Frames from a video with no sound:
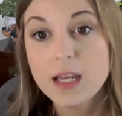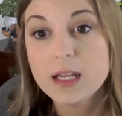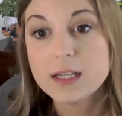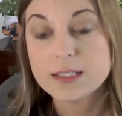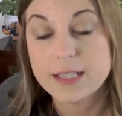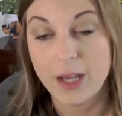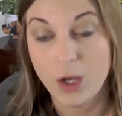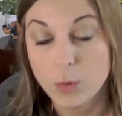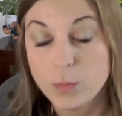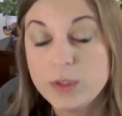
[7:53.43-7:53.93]
to
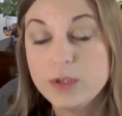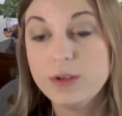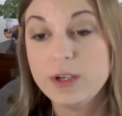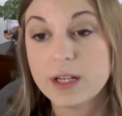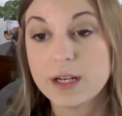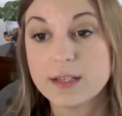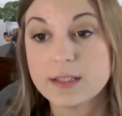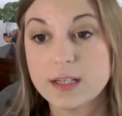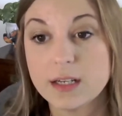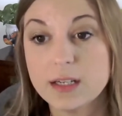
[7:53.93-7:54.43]
help you get
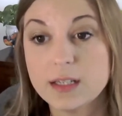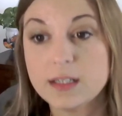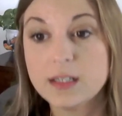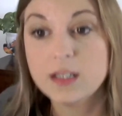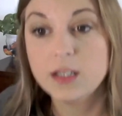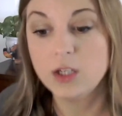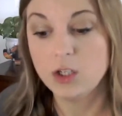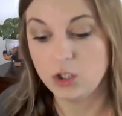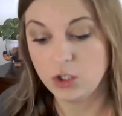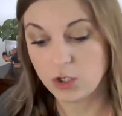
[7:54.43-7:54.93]
it done,
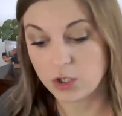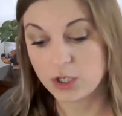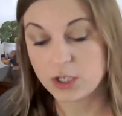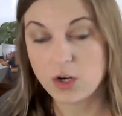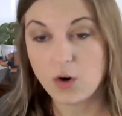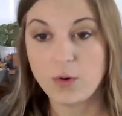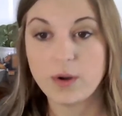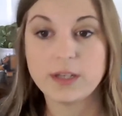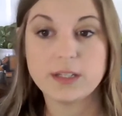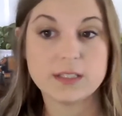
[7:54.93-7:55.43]
you're
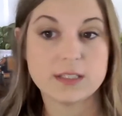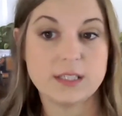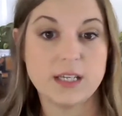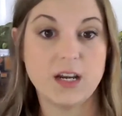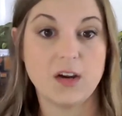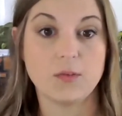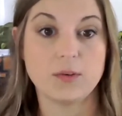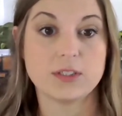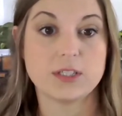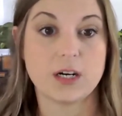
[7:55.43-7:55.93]
going to see
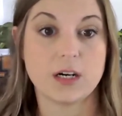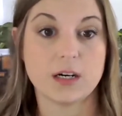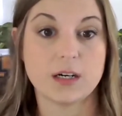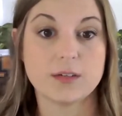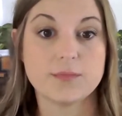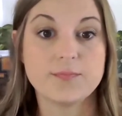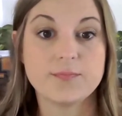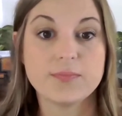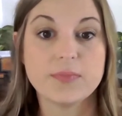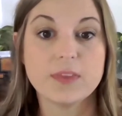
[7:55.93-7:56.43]
a
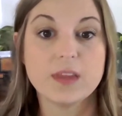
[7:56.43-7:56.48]
return.